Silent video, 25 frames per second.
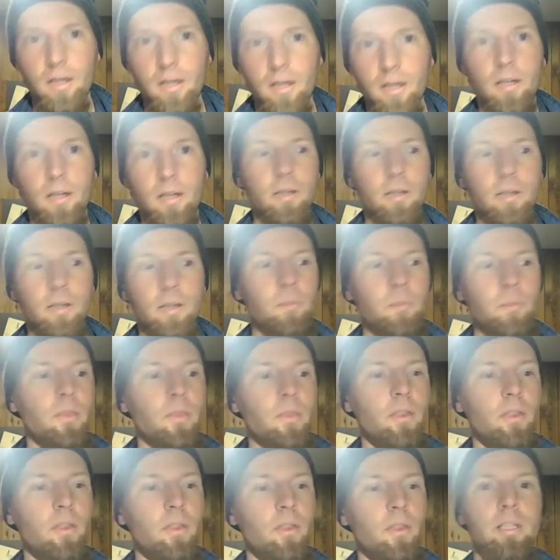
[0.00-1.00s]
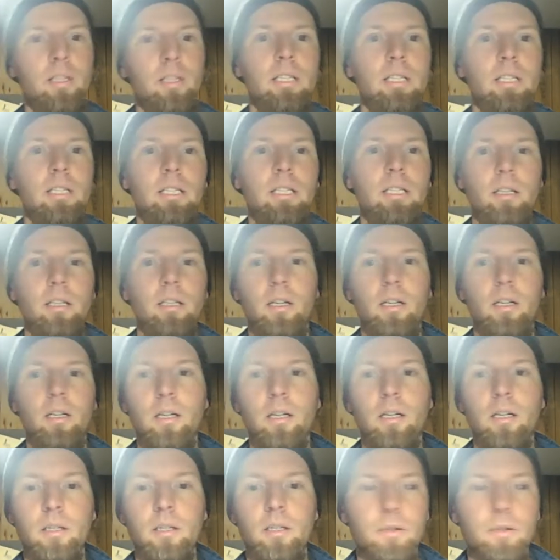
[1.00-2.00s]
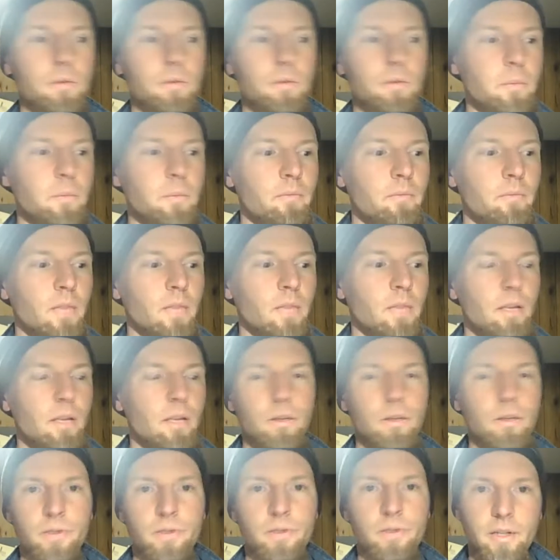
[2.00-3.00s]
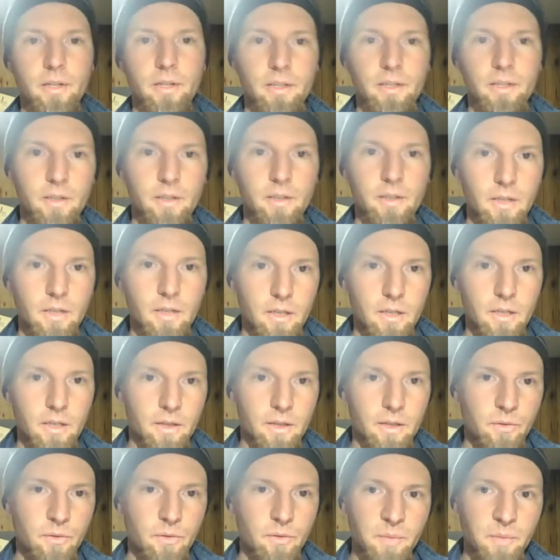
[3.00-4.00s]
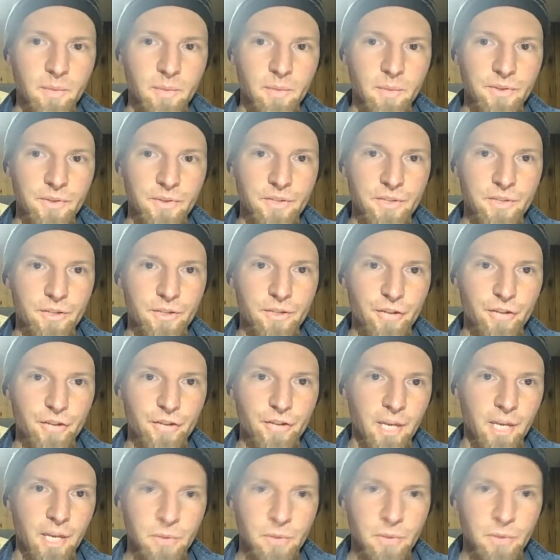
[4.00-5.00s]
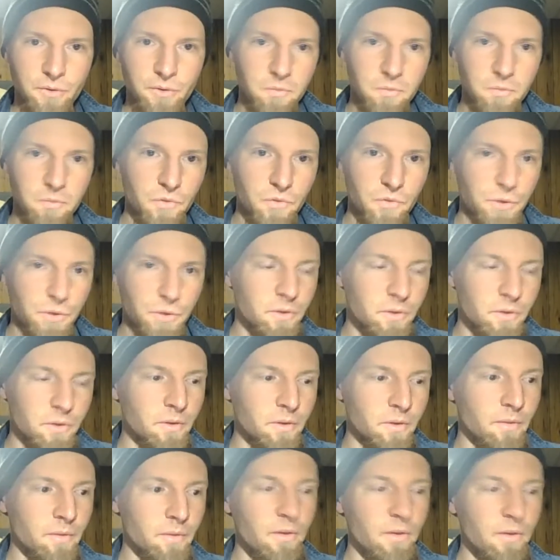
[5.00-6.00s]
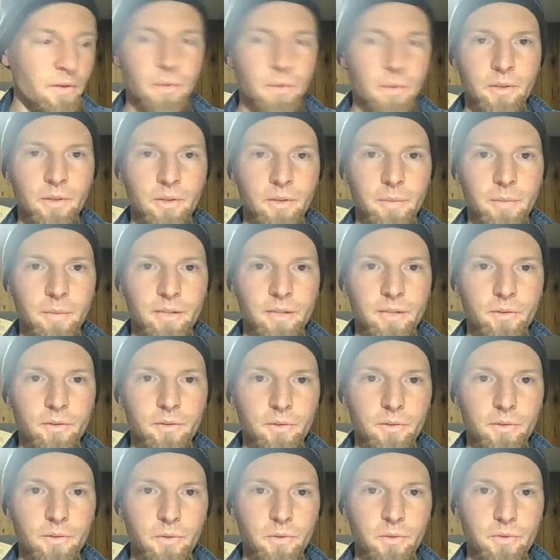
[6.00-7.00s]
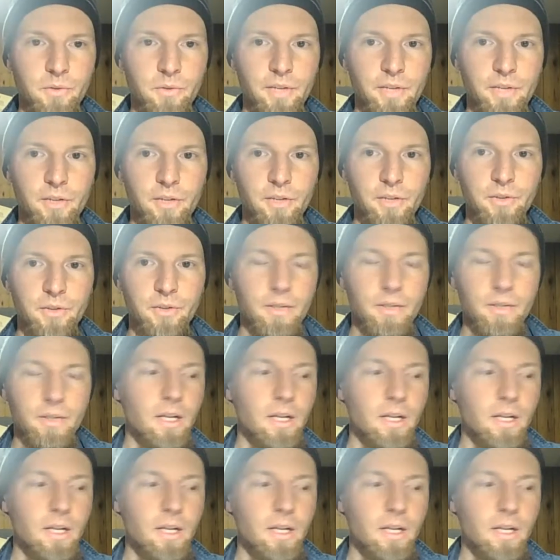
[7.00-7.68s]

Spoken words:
The study was published in JAMA, the Journal of the American Medical Association,